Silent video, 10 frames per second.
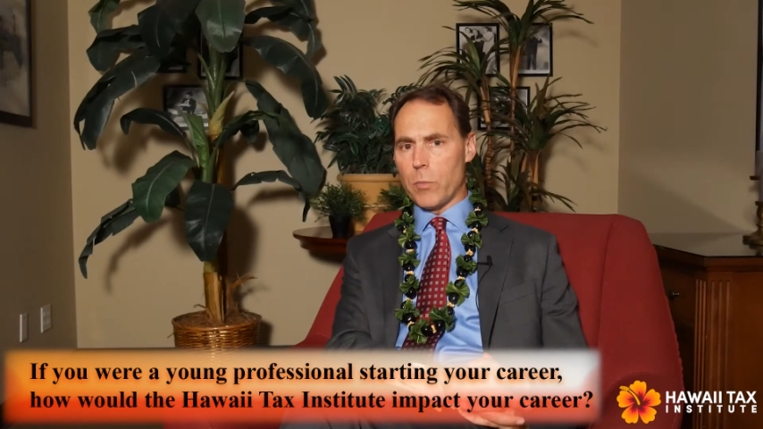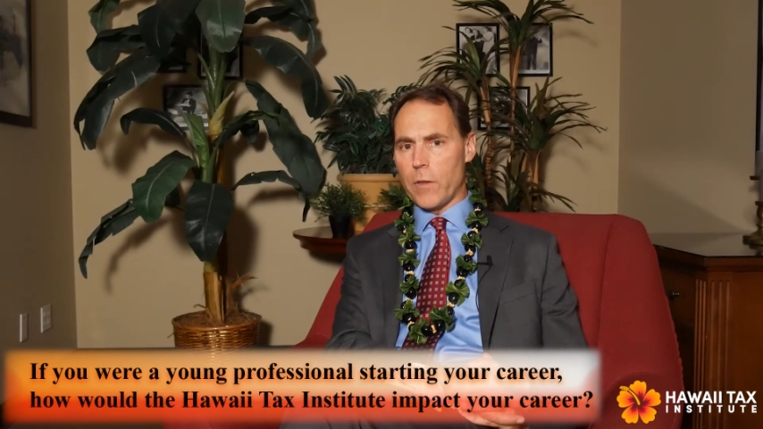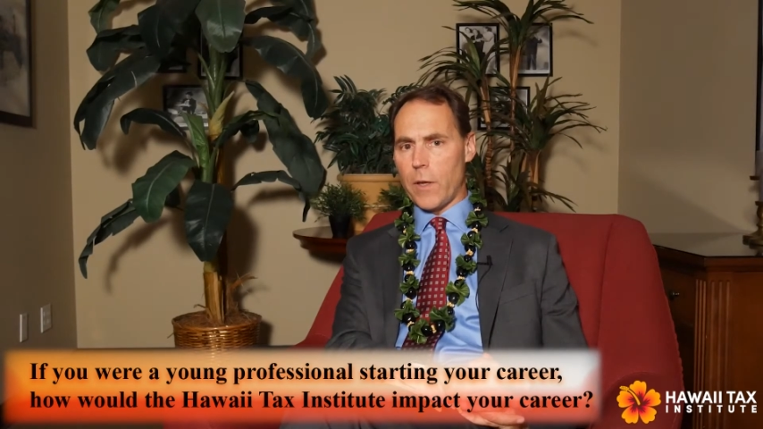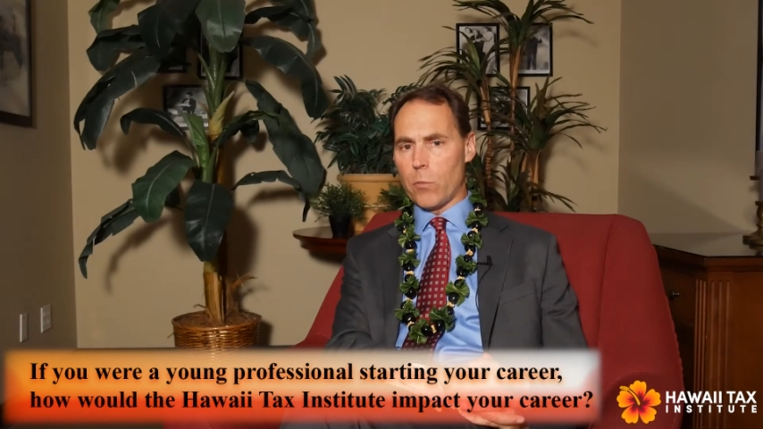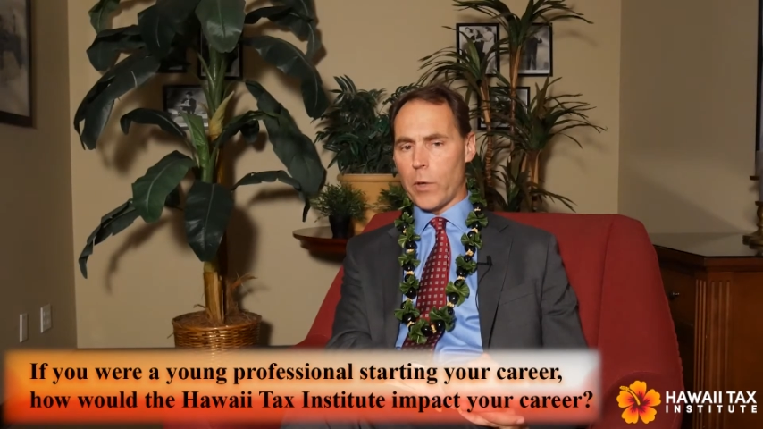But
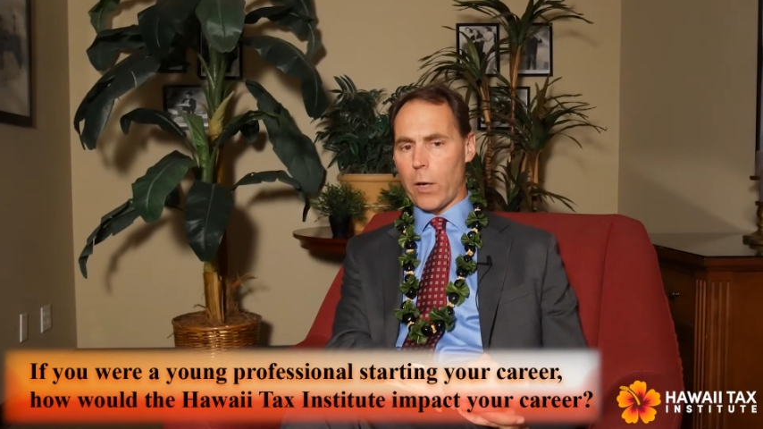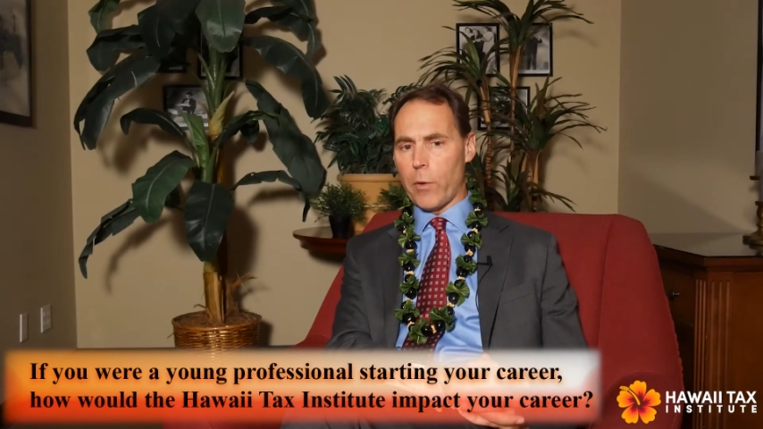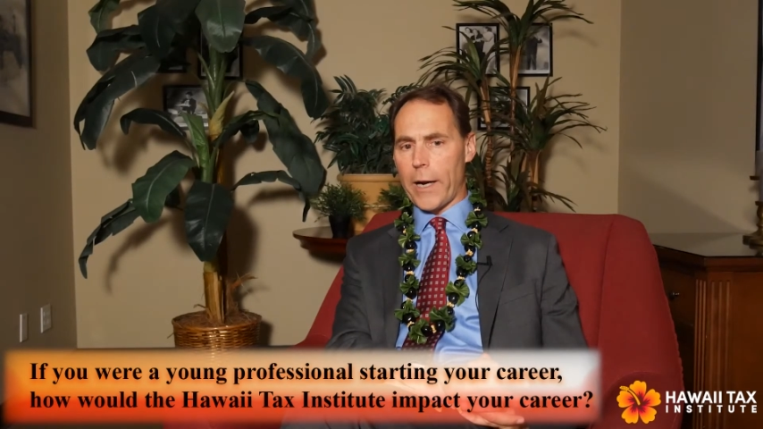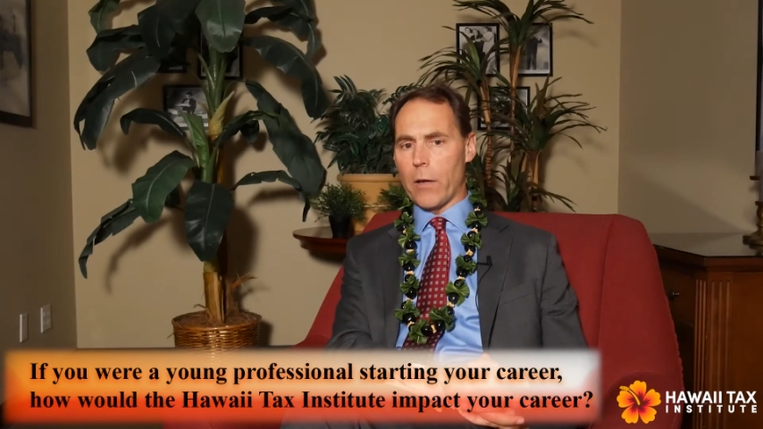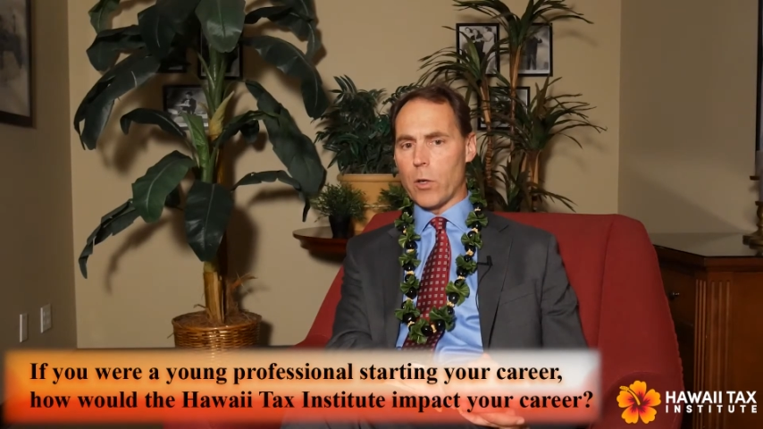then when I
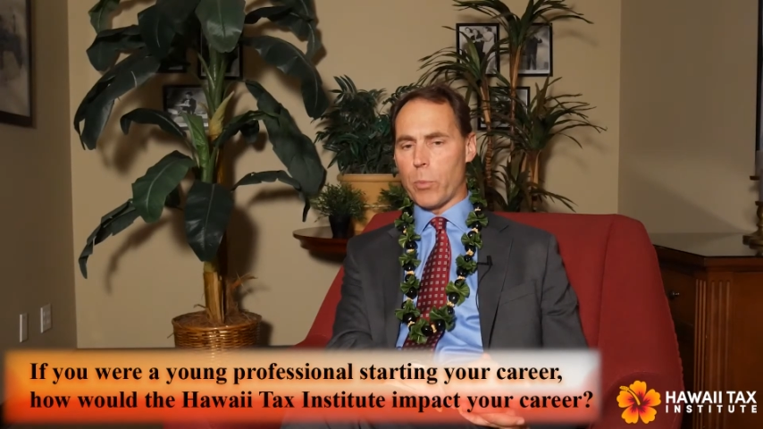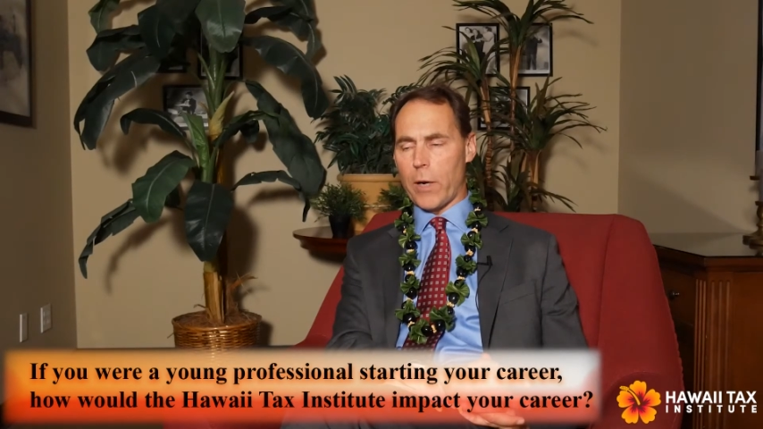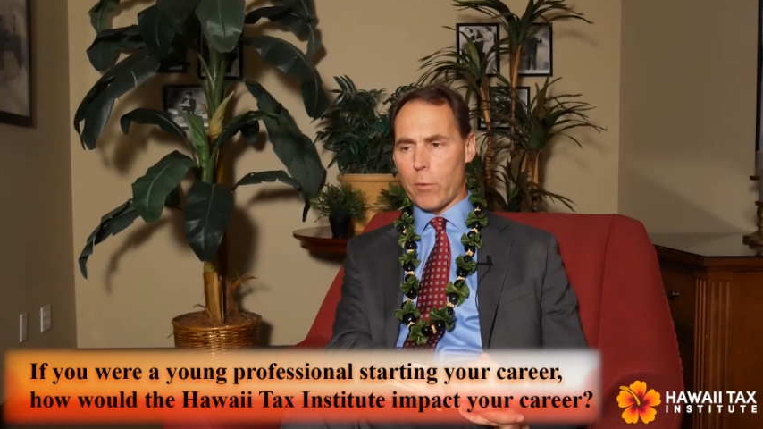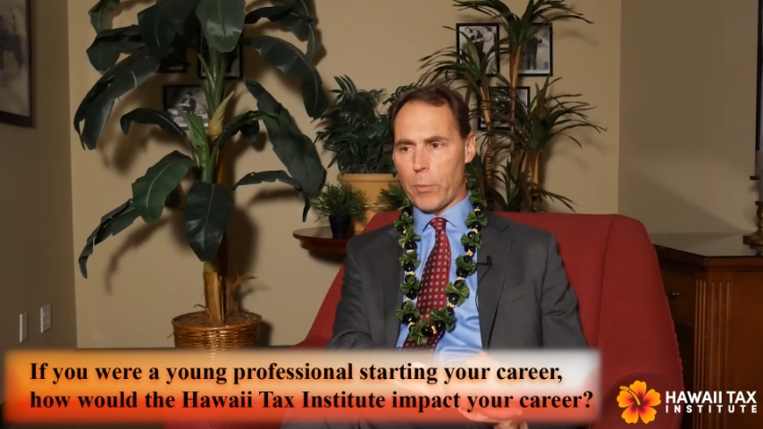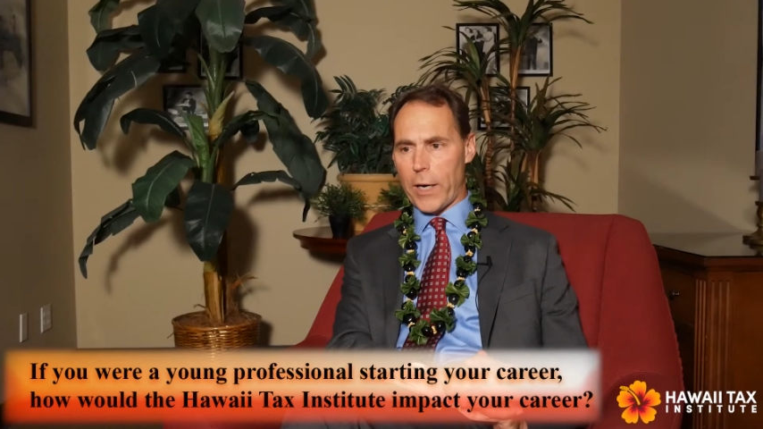went out into
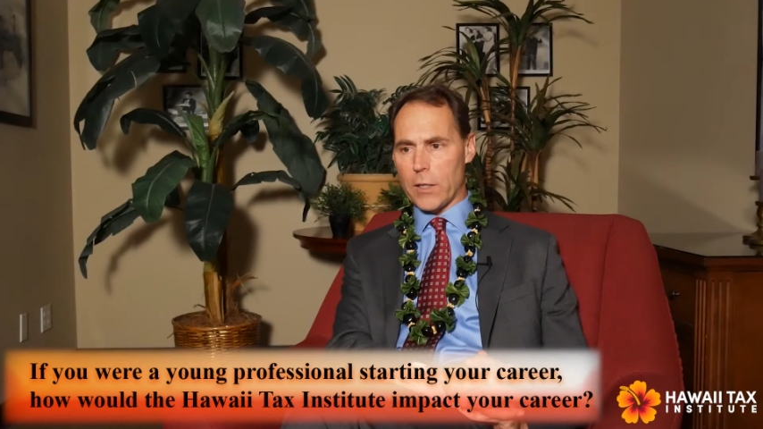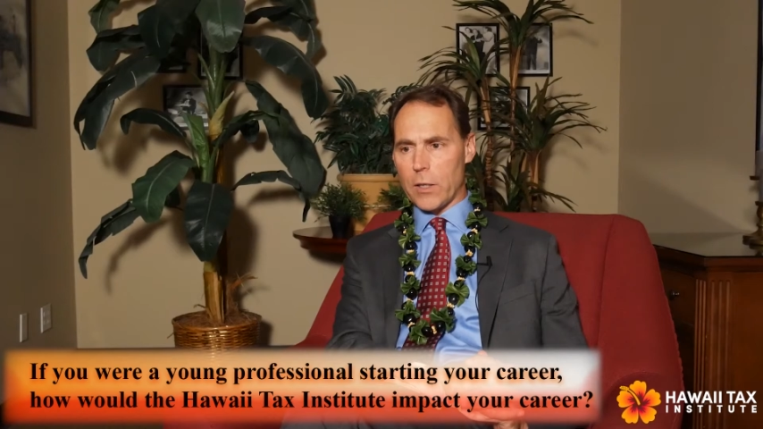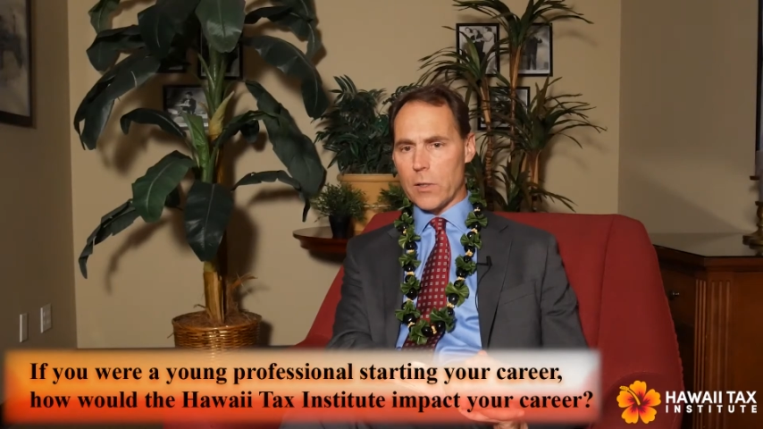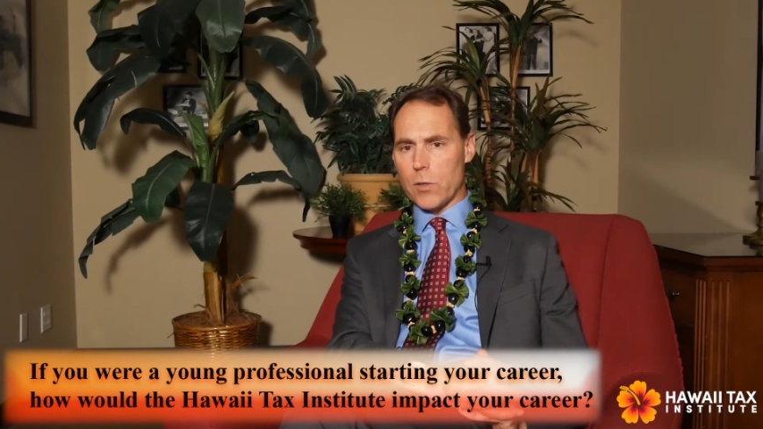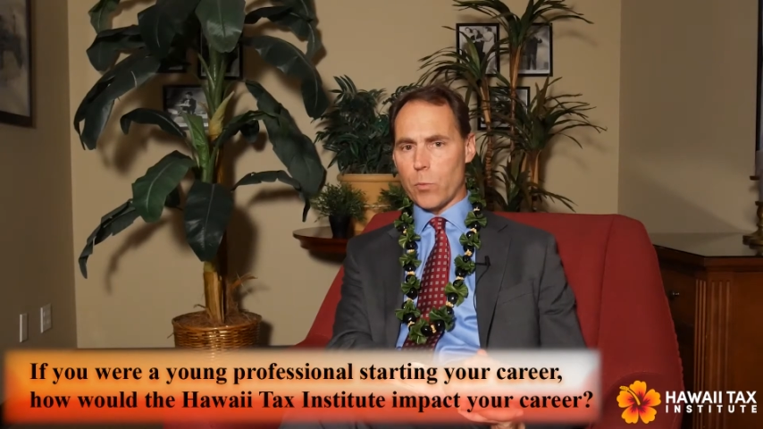private practice,